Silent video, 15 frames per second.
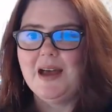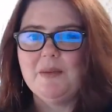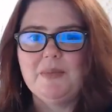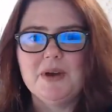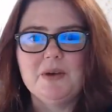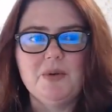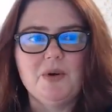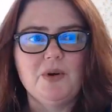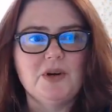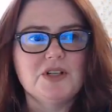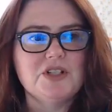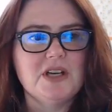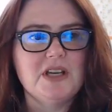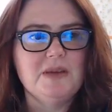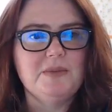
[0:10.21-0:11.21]
Big
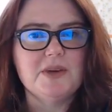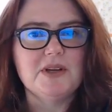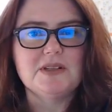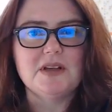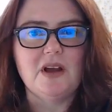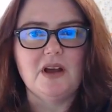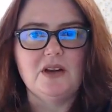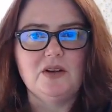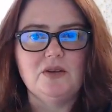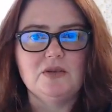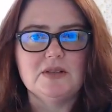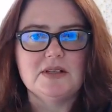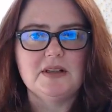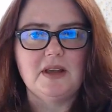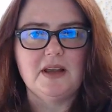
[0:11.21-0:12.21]
apology, because it
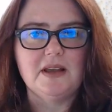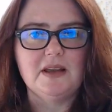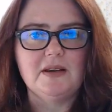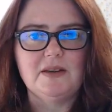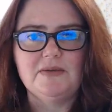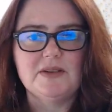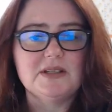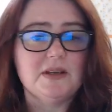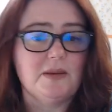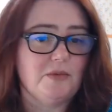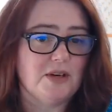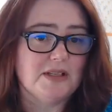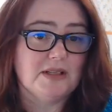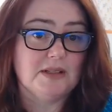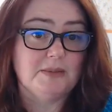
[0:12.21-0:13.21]
looks like, for some
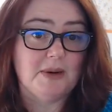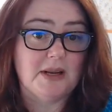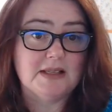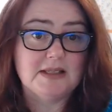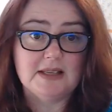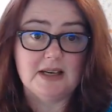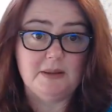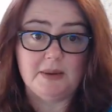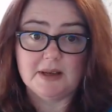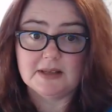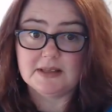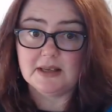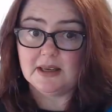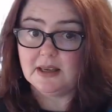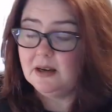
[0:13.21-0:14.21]
reason, it's playing silly
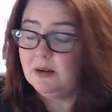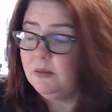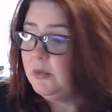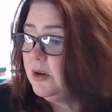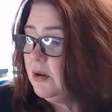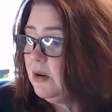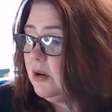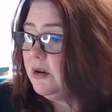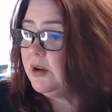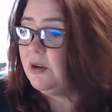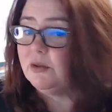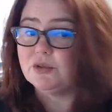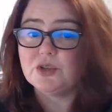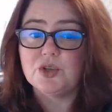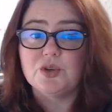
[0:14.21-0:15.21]
buggers again, and we're not going
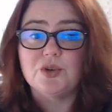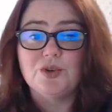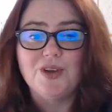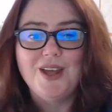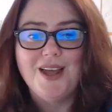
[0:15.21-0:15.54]
on to